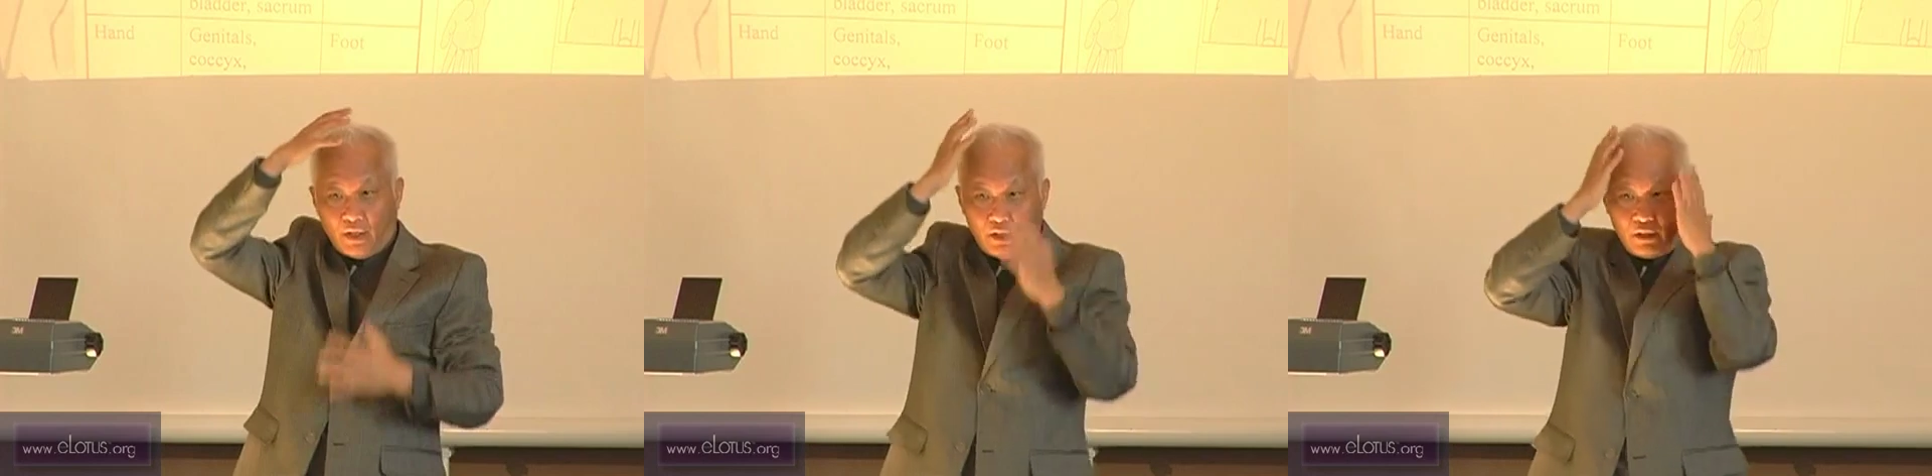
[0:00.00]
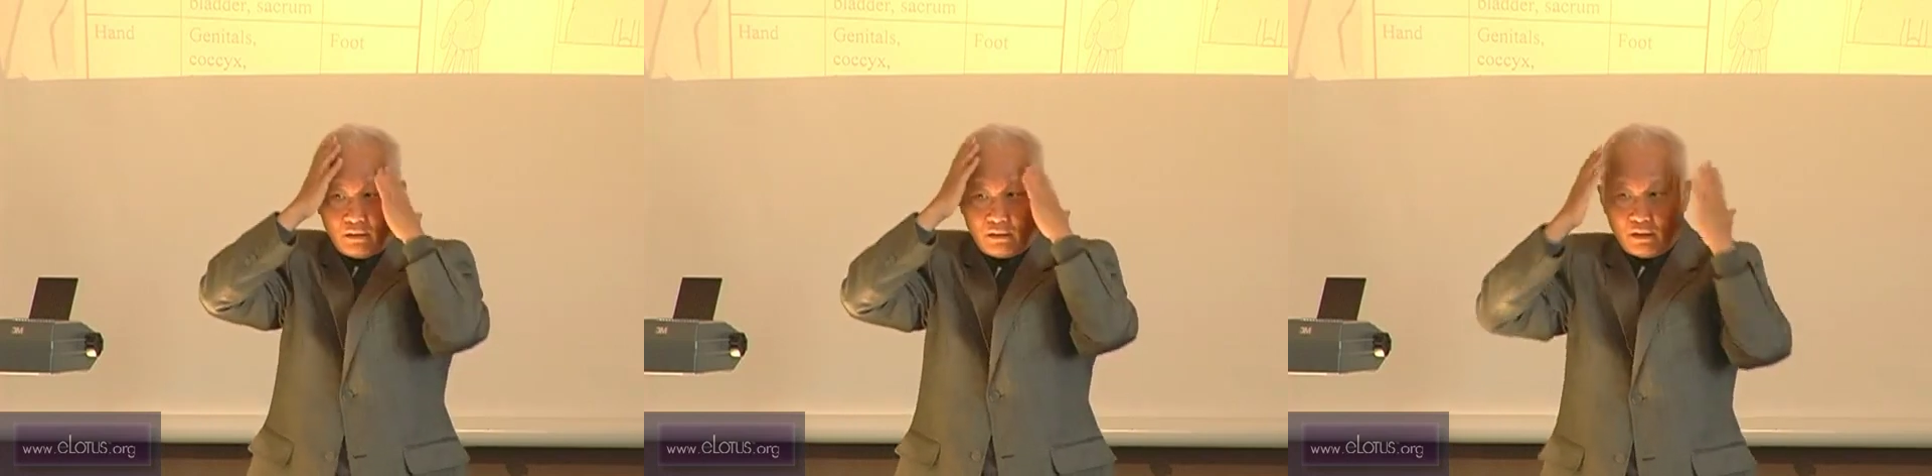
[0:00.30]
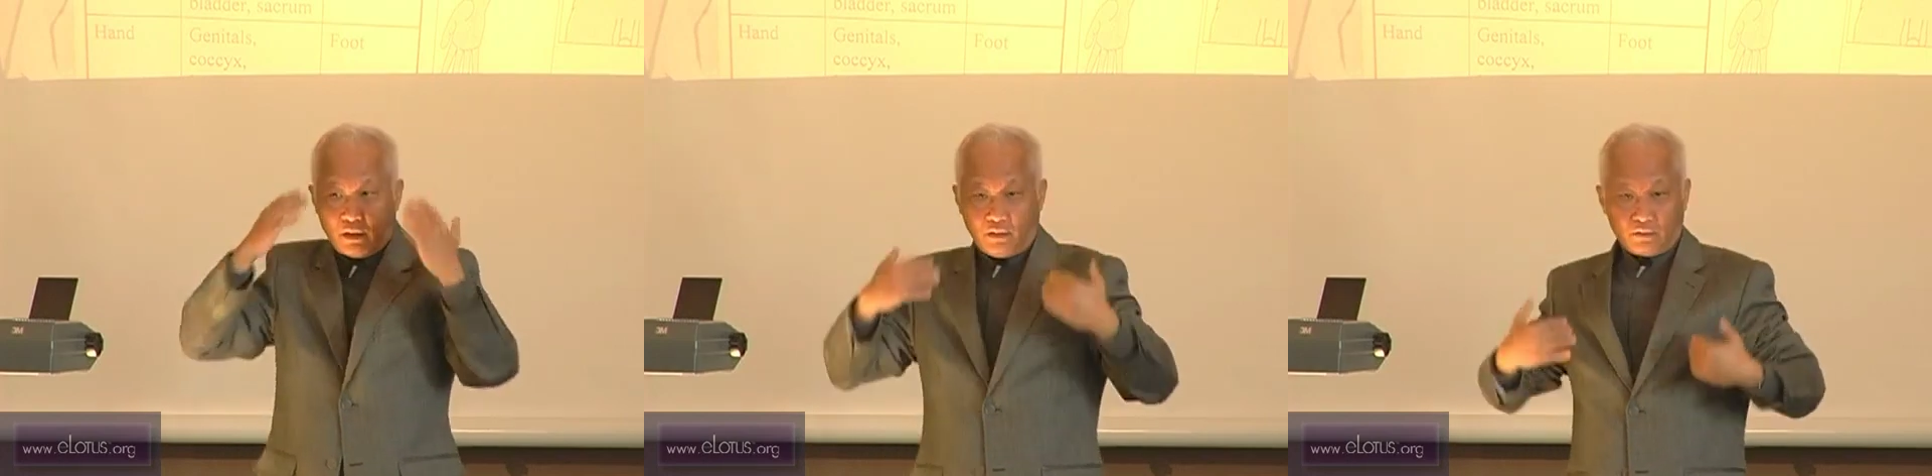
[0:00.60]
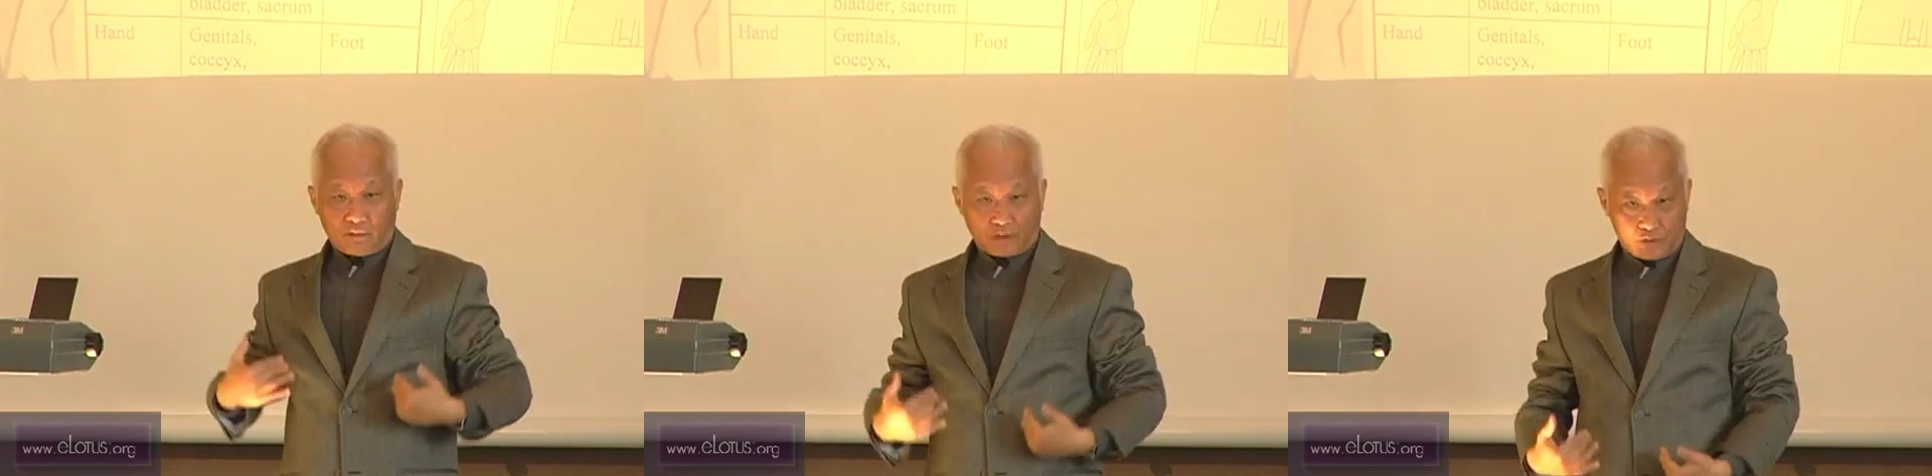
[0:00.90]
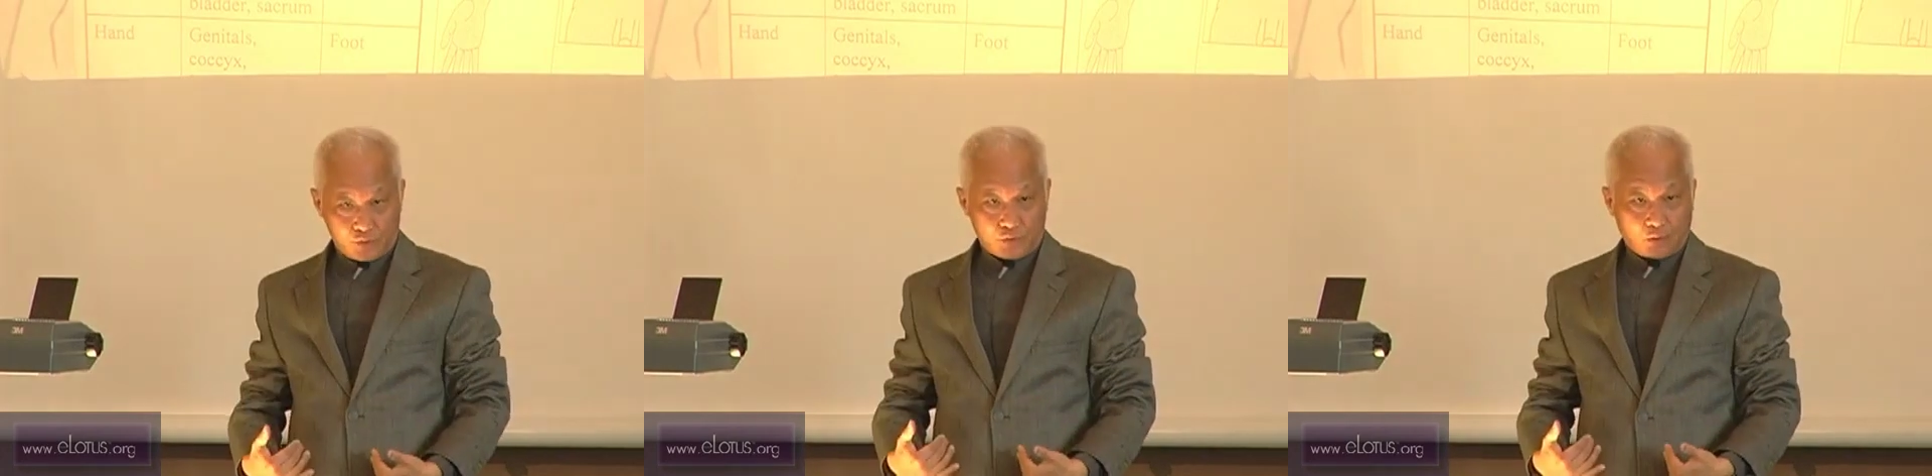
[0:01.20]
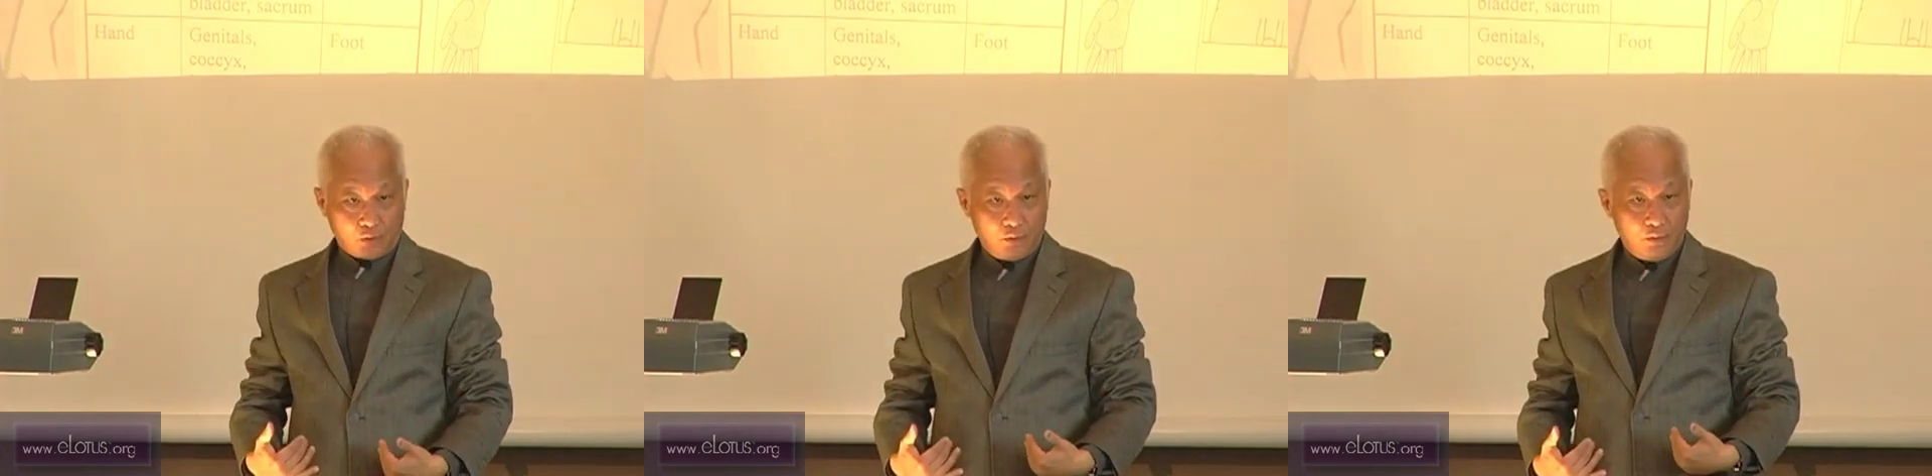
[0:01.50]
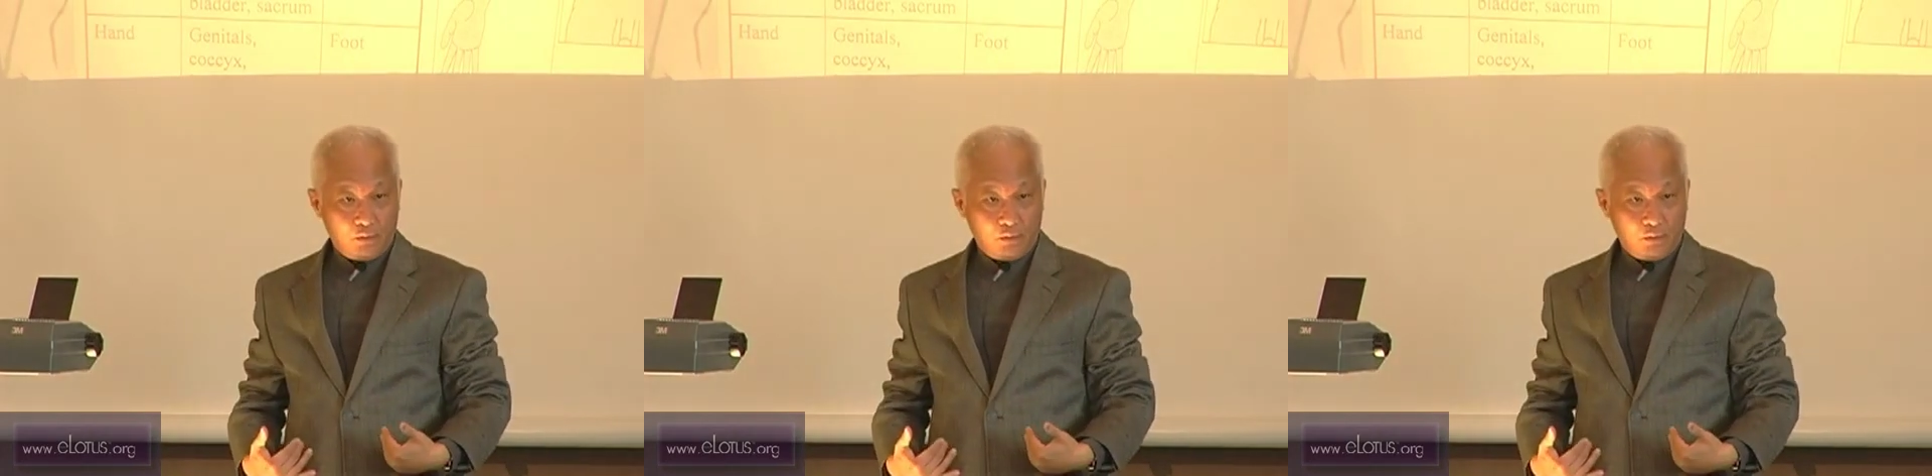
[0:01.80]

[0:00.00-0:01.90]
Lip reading: head and the torso.